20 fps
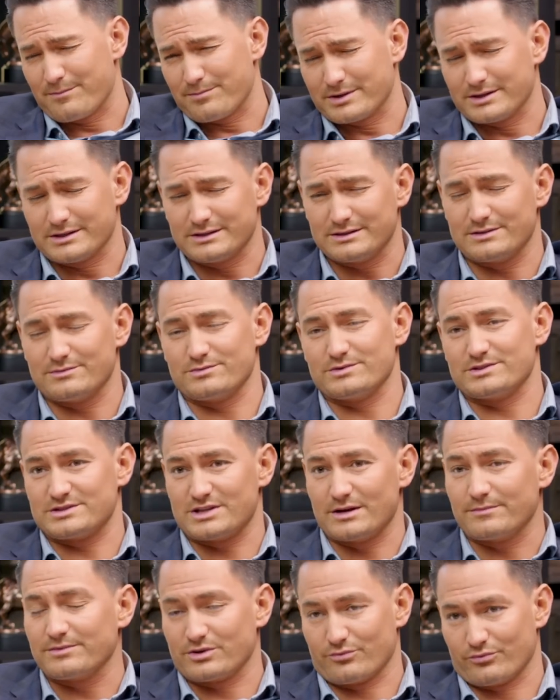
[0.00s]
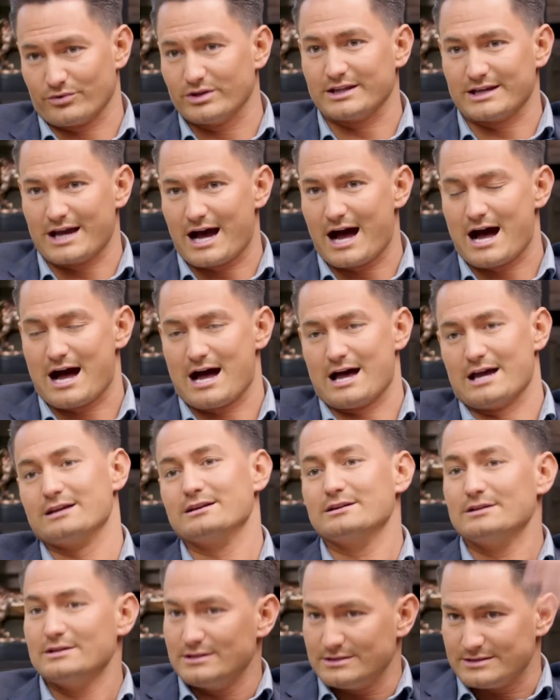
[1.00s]
but it was something really high,
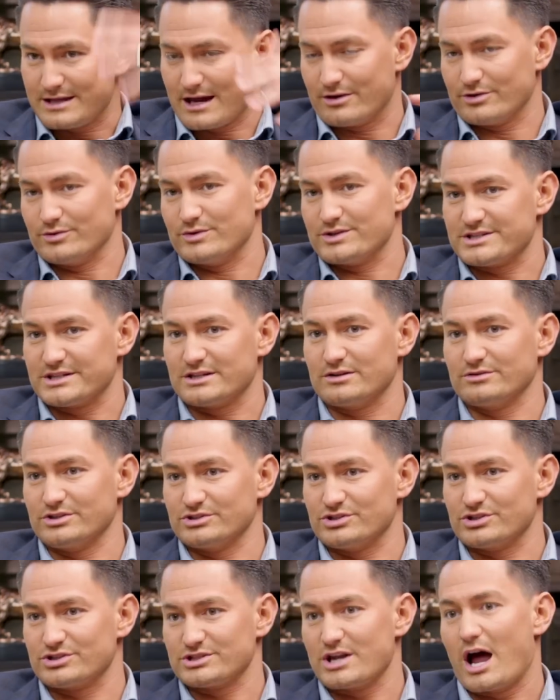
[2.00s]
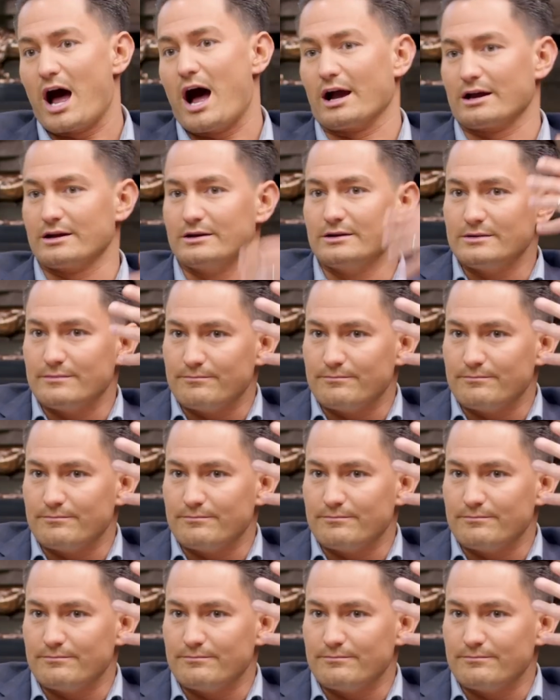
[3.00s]
down to a single-digit stock.